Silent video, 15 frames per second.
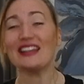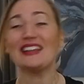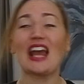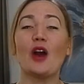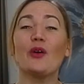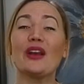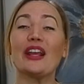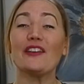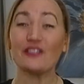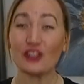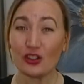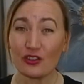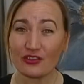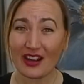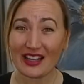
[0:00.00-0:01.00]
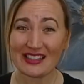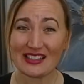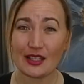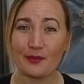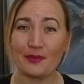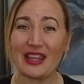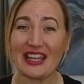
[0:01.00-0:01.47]
Now, if you find
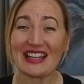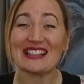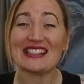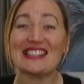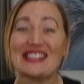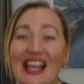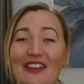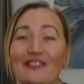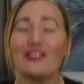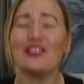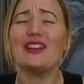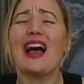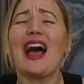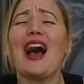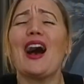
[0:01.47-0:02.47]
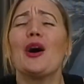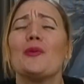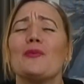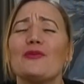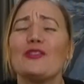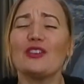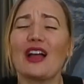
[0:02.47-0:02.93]
something insightful,
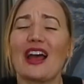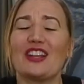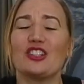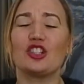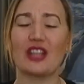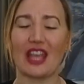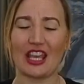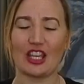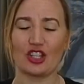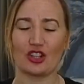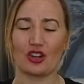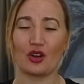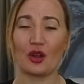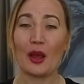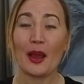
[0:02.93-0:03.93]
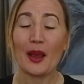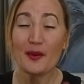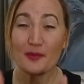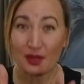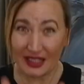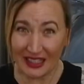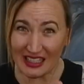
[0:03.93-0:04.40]
helpful, educational,
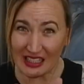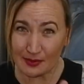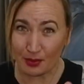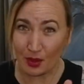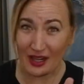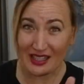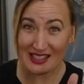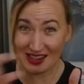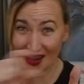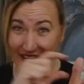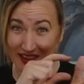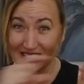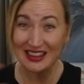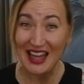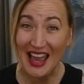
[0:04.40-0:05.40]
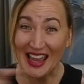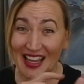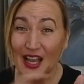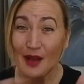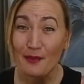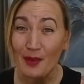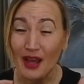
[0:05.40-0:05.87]
please press the
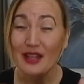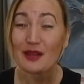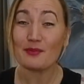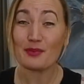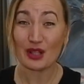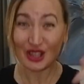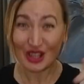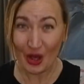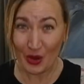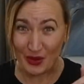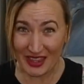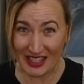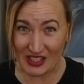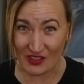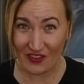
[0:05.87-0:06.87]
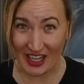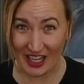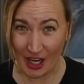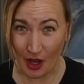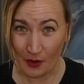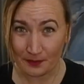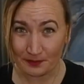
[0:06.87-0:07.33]
like button below this
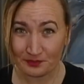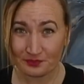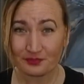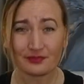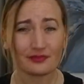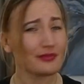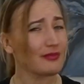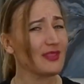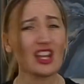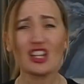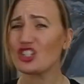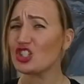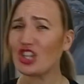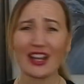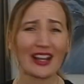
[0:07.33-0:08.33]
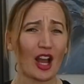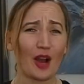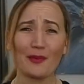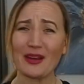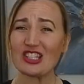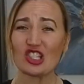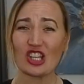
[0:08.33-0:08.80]
video. Check
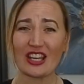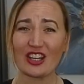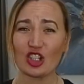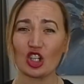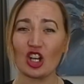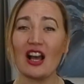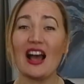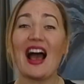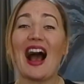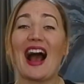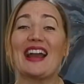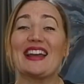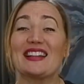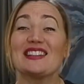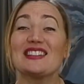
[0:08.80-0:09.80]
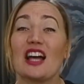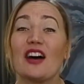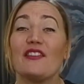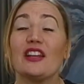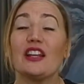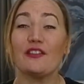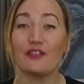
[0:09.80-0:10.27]
out my channel. I'd
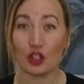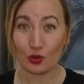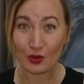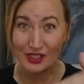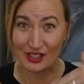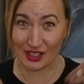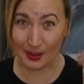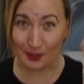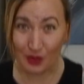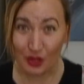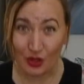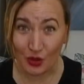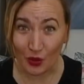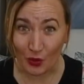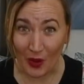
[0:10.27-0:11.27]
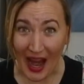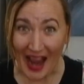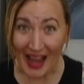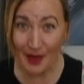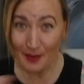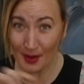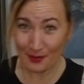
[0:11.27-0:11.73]
love it if you would
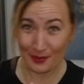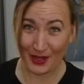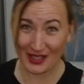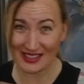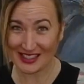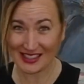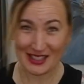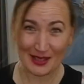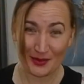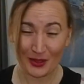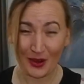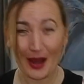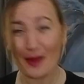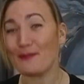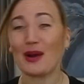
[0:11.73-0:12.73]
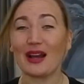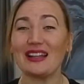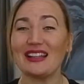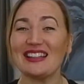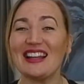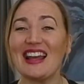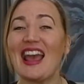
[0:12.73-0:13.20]
subscribe, press the subscribe
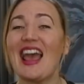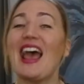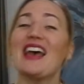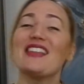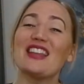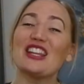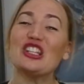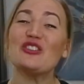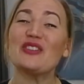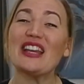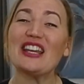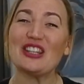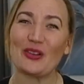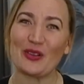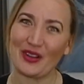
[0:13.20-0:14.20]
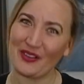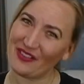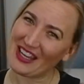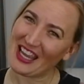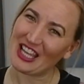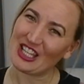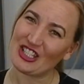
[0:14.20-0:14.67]
button, and then you get
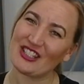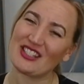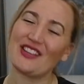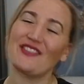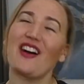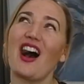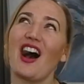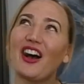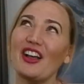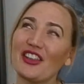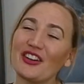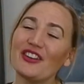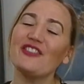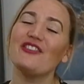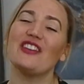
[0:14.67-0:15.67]
notifications of other